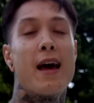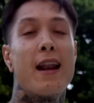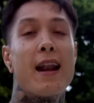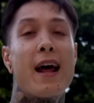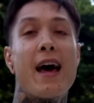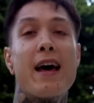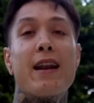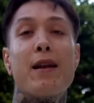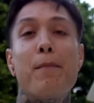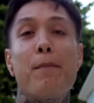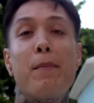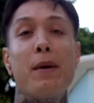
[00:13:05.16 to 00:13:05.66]
And I
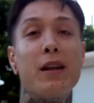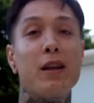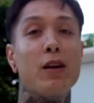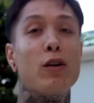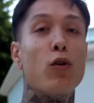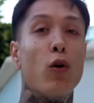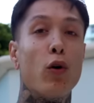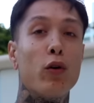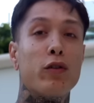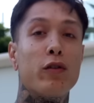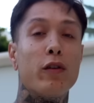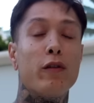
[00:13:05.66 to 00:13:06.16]
had a mini
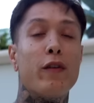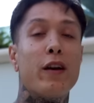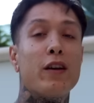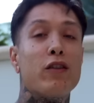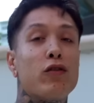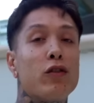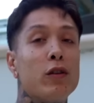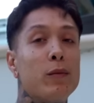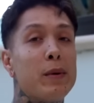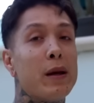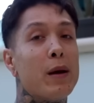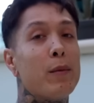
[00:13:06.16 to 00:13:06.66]
goal to
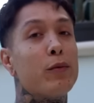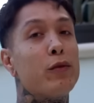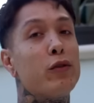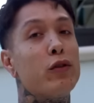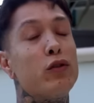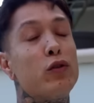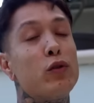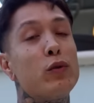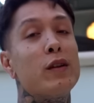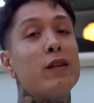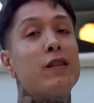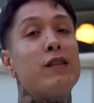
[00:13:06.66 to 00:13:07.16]
eventually be able to
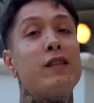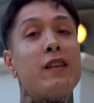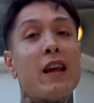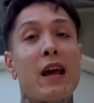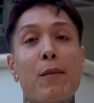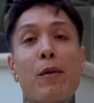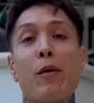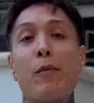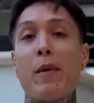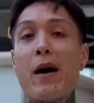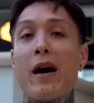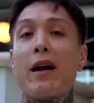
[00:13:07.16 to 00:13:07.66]
do the same
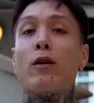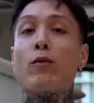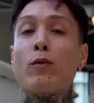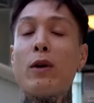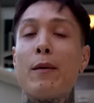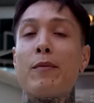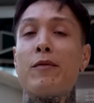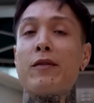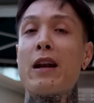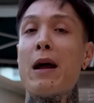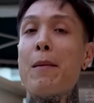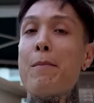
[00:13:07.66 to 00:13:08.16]
amount of
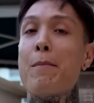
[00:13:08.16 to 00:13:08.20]
reps that I